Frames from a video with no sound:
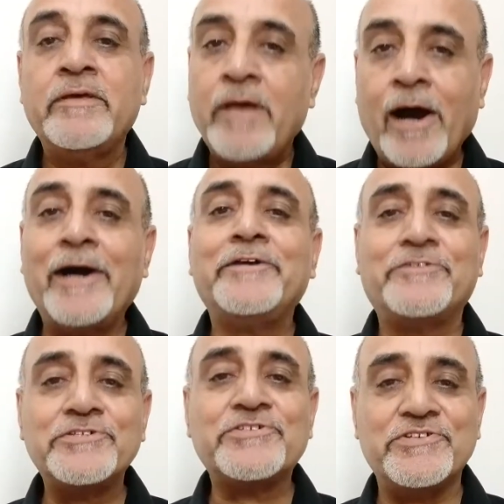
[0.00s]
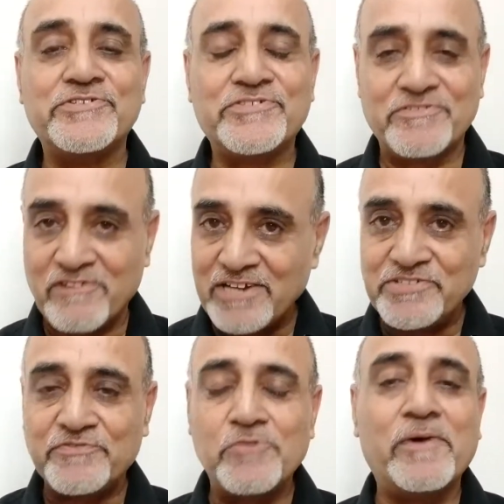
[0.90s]
Hi, this is
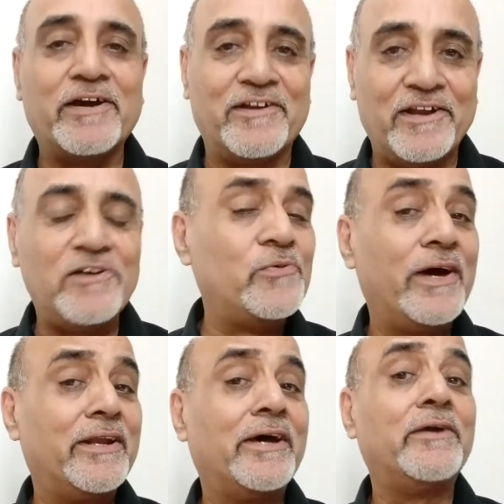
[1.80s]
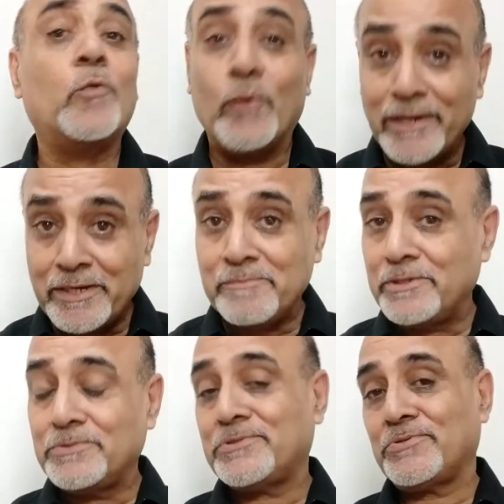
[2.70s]
RajivKumarLuv and I welcome
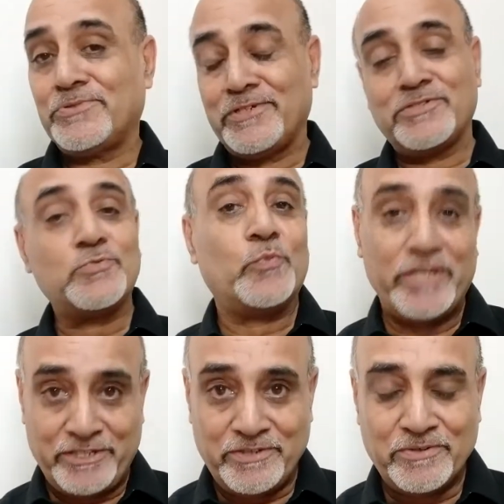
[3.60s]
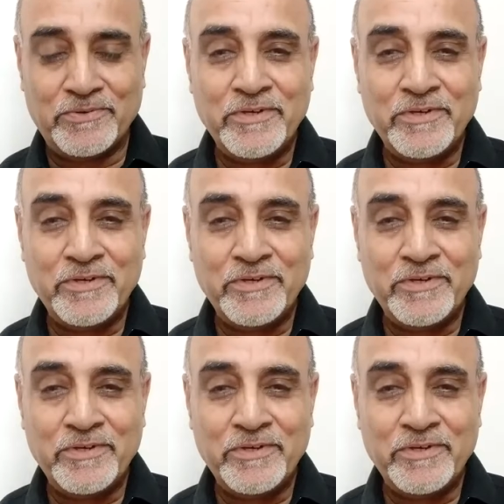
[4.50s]
you to this video.